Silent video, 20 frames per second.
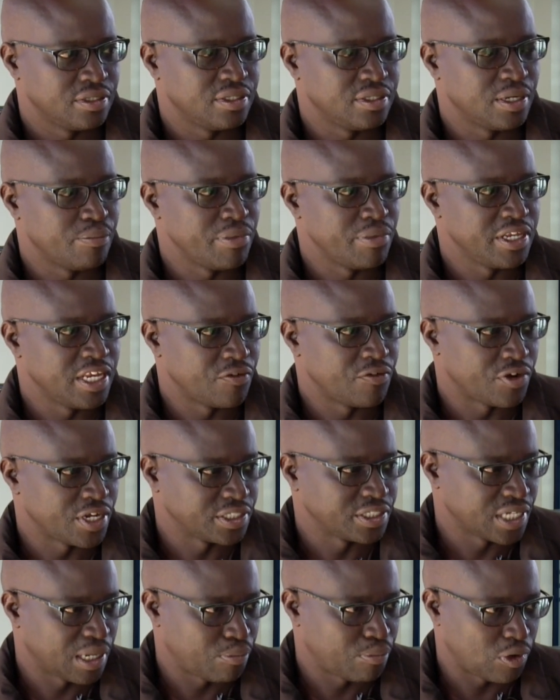The media, for
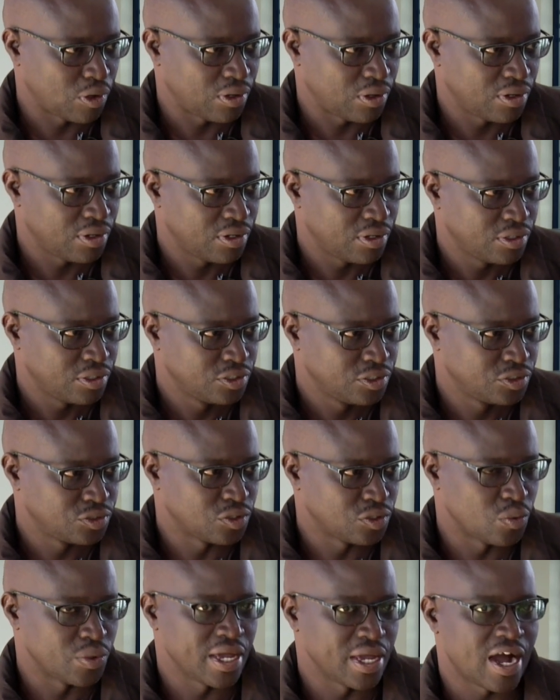example.
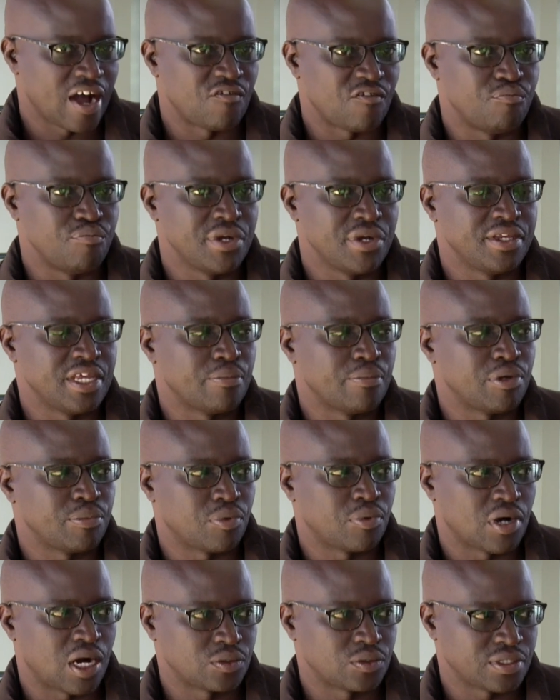So we have media
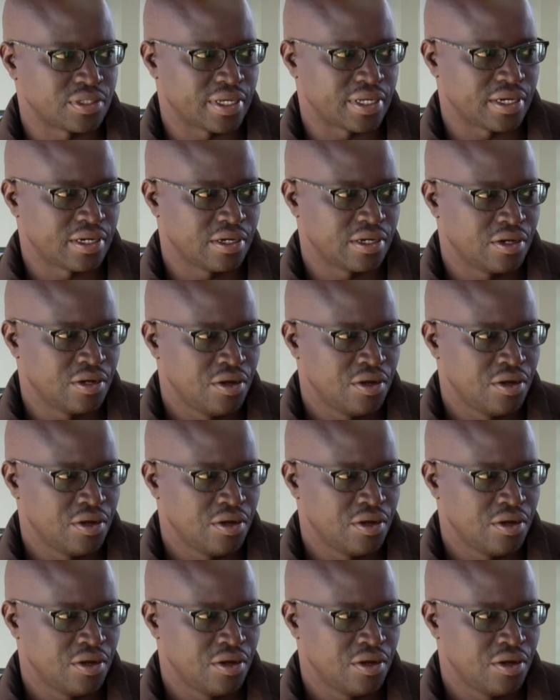people out there.